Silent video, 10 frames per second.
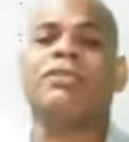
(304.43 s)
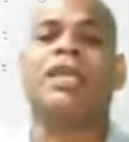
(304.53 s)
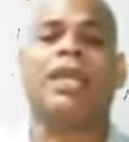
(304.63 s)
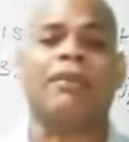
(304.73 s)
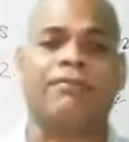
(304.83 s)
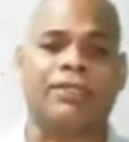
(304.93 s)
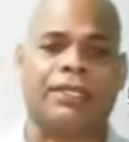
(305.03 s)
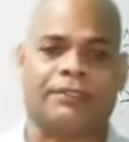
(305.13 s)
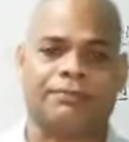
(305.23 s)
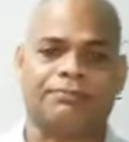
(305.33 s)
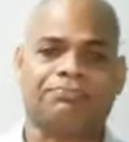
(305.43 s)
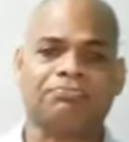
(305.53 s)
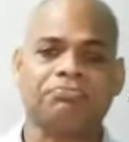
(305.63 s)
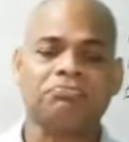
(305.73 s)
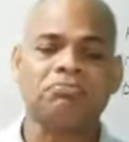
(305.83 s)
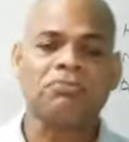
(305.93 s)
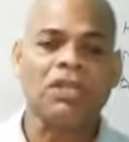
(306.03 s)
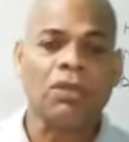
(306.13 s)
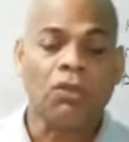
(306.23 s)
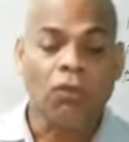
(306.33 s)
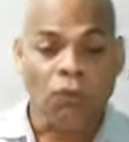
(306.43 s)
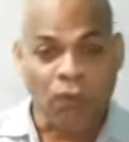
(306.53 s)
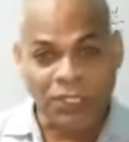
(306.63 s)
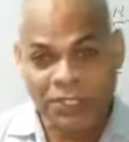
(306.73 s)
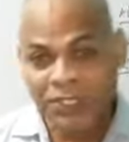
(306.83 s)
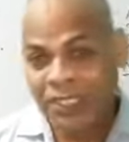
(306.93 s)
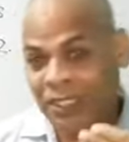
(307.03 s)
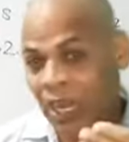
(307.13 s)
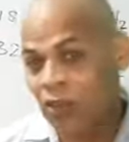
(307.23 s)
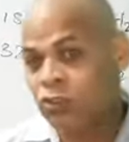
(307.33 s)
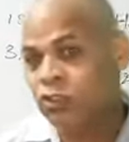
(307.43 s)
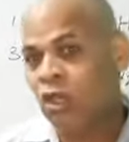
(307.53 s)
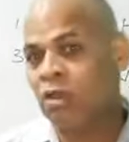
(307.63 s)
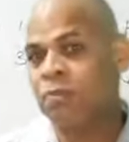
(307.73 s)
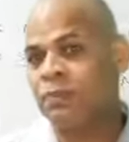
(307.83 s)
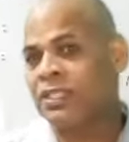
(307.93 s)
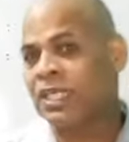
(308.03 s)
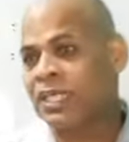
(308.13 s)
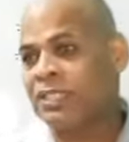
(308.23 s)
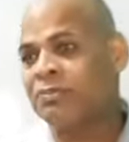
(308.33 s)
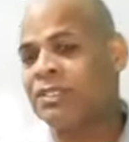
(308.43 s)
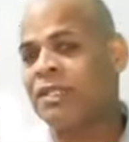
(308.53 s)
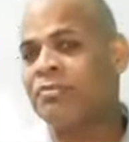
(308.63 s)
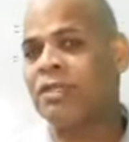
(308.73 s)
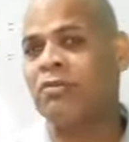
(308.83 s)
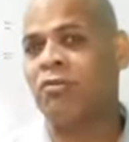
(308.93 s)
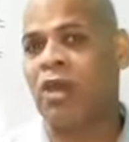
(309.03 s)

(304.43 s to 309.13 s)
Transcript: behavior. What is the cause of inert behavior?